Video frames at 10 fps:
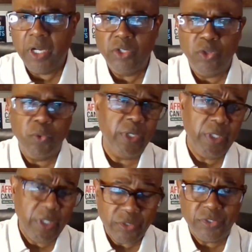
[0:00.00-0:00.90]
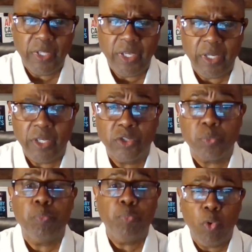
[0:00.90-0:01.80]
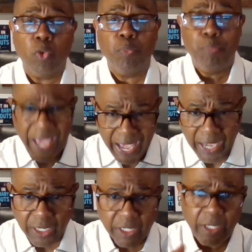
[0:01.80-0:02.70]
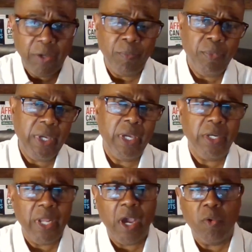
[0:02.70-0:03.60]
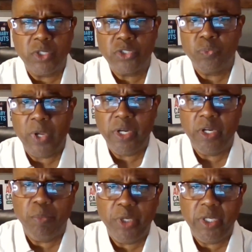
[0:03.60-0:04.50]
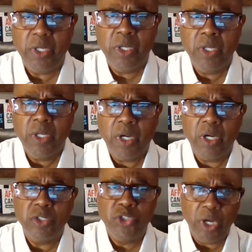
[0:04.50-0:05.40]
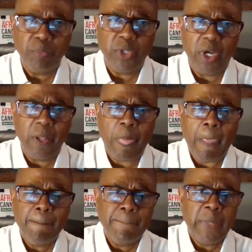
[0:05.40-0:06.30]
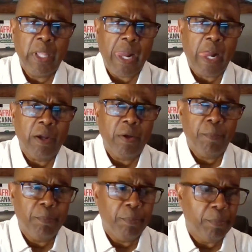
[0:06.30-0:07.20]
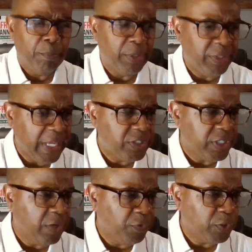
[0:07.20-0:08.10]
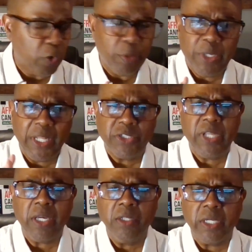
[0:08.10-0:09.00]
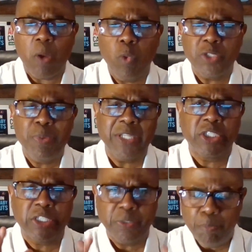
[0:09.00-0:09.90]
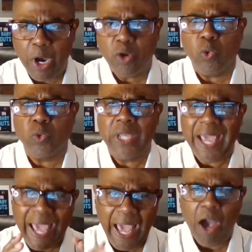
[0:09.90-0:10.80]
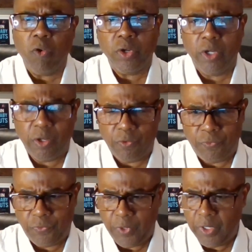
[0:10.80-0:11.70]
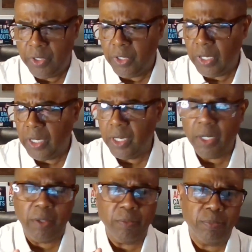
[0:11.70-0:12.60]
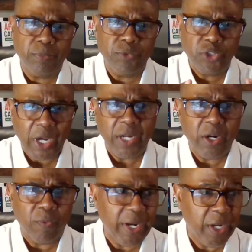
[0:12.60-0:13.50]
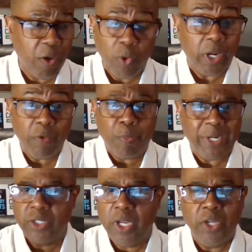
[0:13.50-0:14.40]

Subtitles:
doing its thing. It's pulled back, and now it's ready to be jumped on. But thanks again for joining me. Let's take a look at what's being smuggled out of uh, China right now. Well, everybody's,